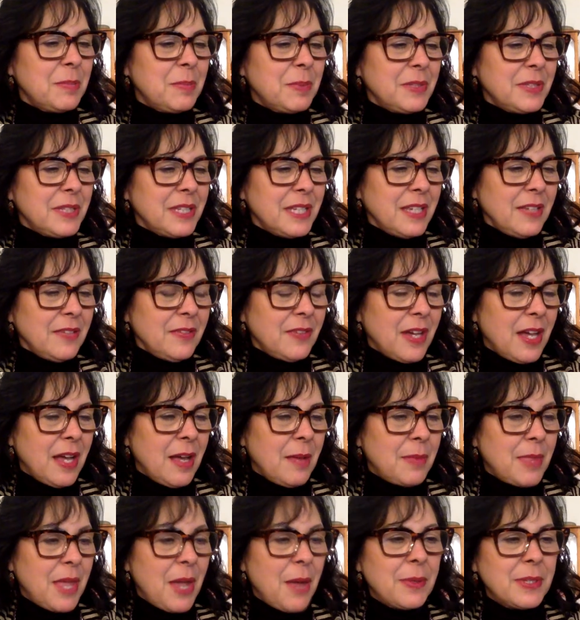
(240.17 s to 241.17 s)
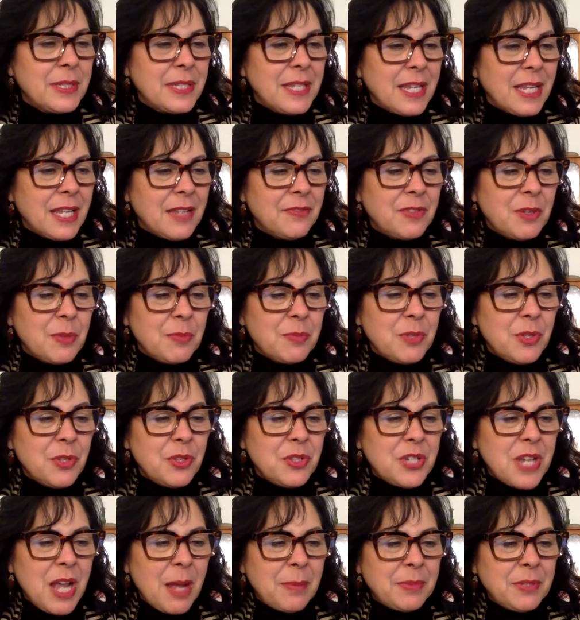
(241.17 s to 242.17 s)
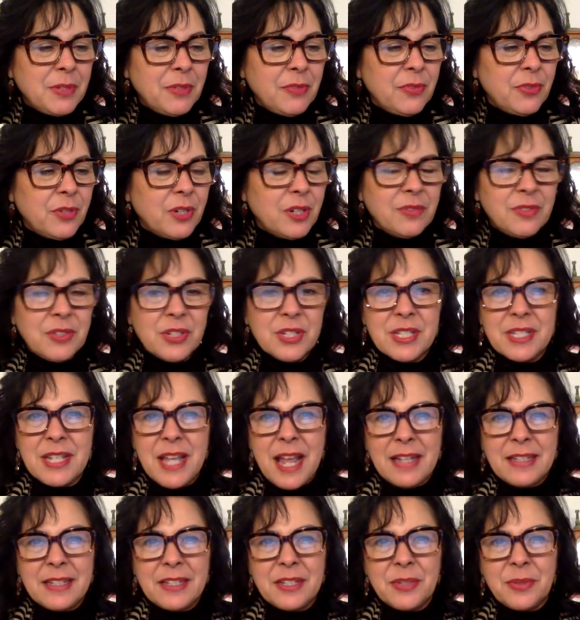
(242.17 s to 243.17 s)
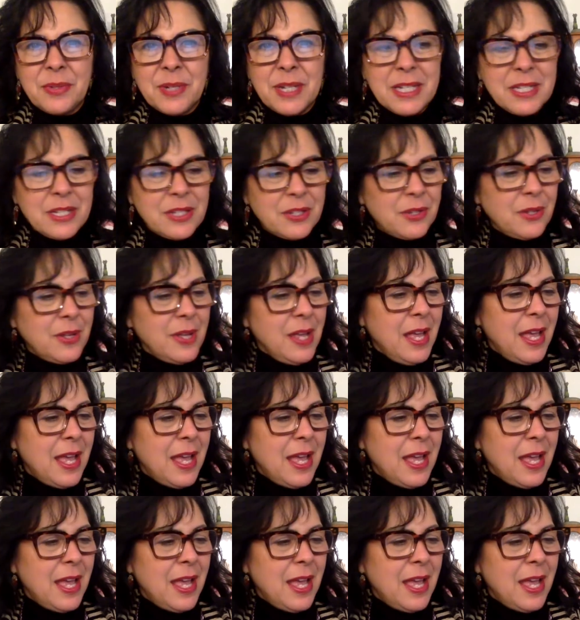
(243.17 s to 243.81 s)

believe that was taken from Ruth chapter 4, verse 9 to 22.